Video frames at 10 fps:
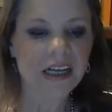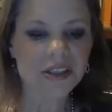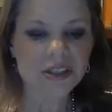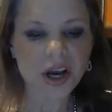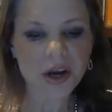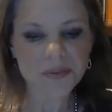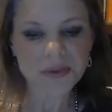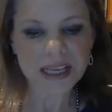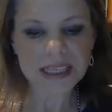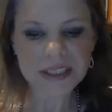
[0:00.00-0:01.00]
So
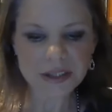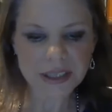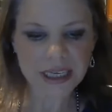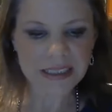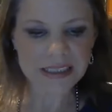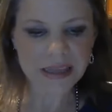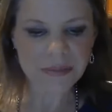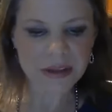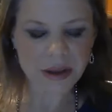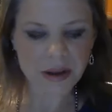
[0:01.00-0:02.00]
let's look at
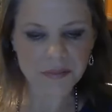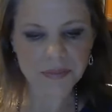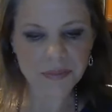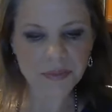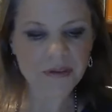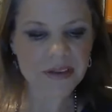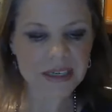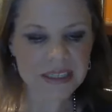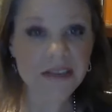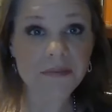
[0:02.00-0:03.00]
some of the
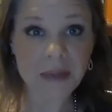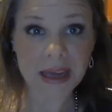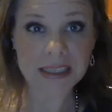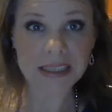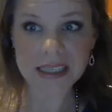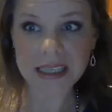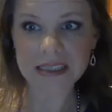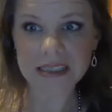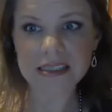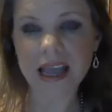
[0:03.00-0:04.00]
preventative
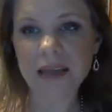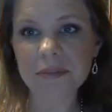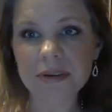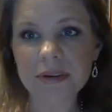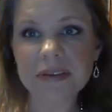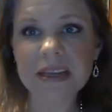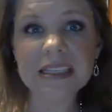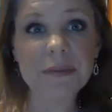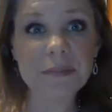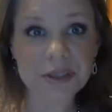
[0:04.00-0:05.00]
medicines and
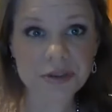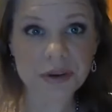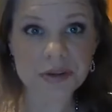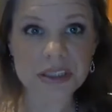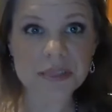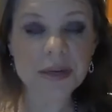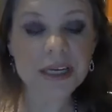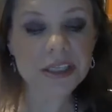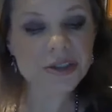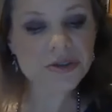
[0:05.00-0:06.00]
preventative prescriptions,
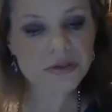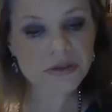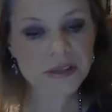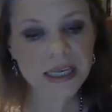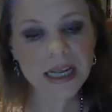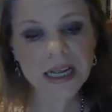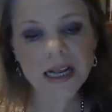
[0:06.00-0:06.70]
because truly